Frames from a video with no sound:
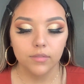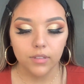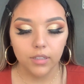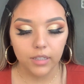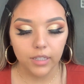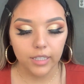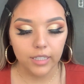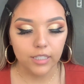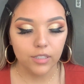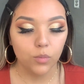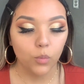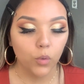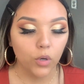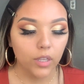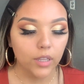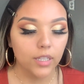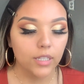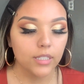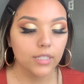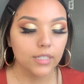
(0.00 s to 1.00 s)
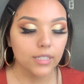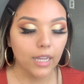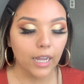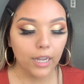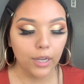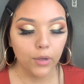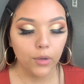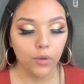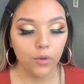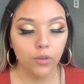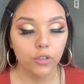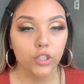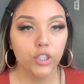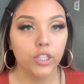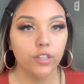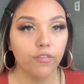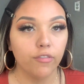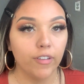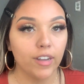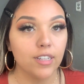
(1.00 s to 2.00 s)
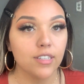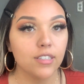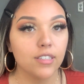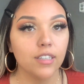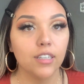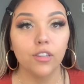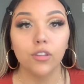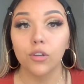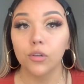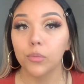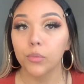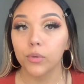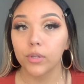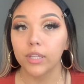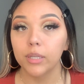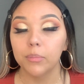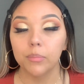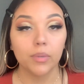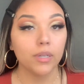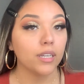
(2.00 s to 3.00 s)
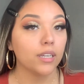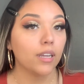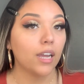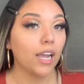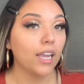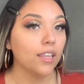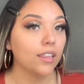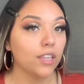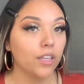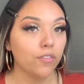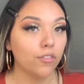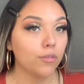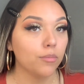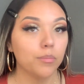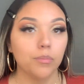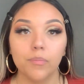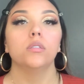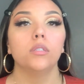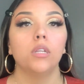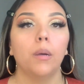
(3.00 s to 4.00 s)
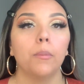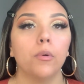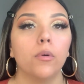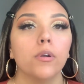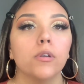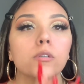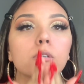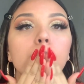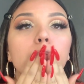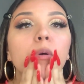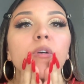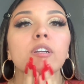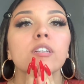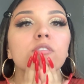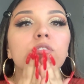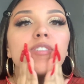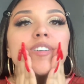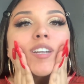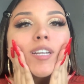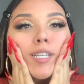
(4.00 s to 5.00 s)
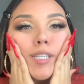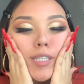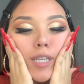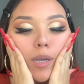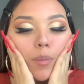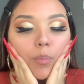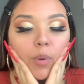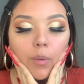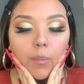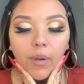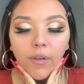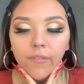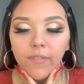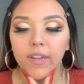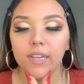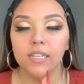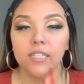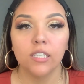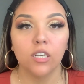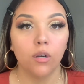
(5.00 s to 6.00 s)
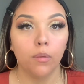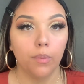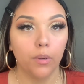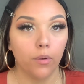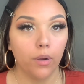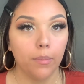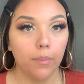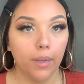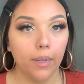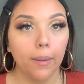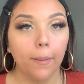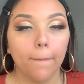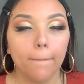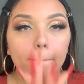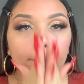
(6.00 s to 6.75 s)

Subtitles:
These were the style She Fancy. They're really big. I love them. Now I'm going to moisturize and prep my face, and I'll be right back.